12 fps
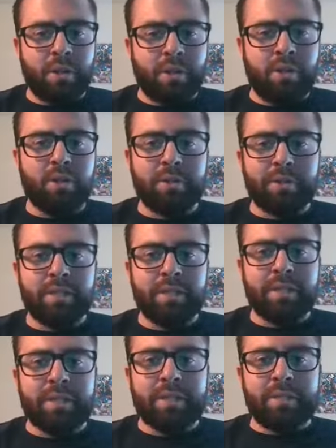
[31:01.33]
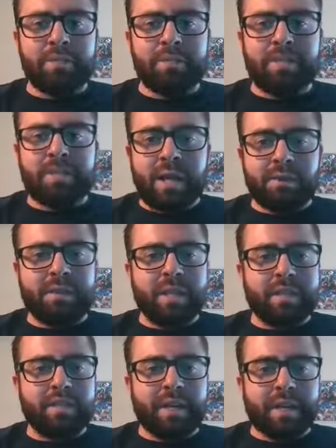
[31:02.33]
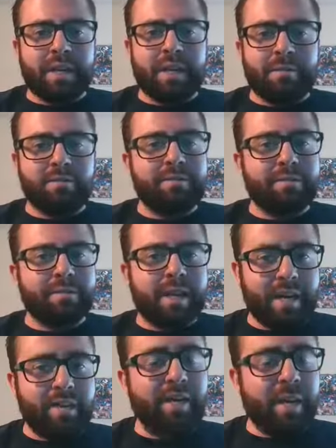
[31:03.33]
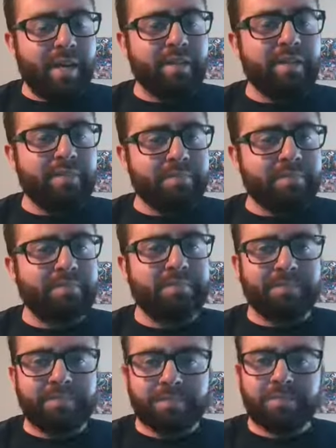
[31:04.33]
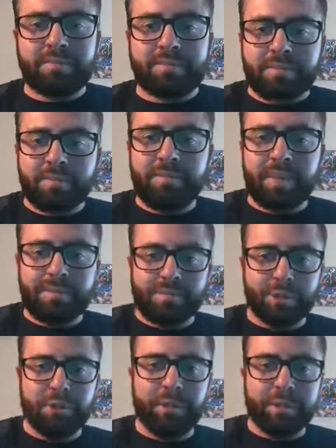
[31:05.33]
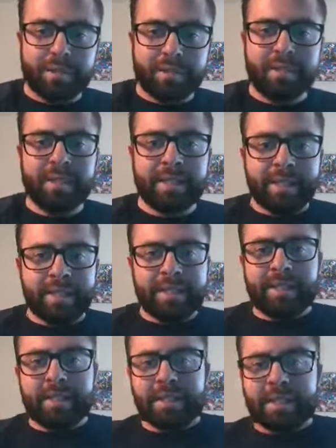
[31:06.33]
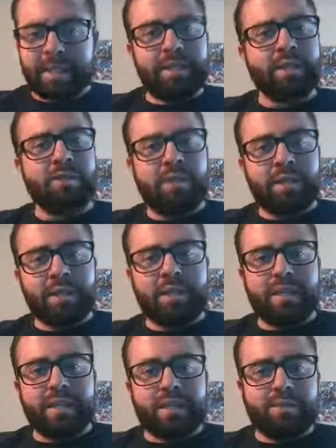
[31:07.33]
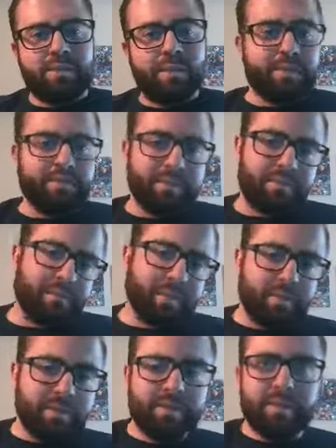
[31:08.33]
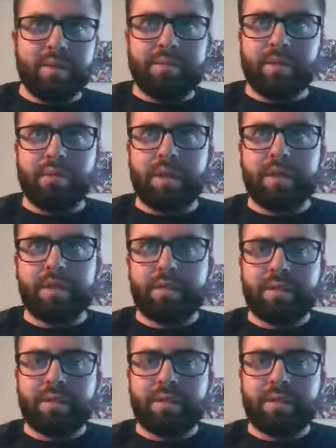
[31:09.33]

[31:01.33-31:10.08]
long sound checks I have had, for sure. Another one on um, a, a little bit cra-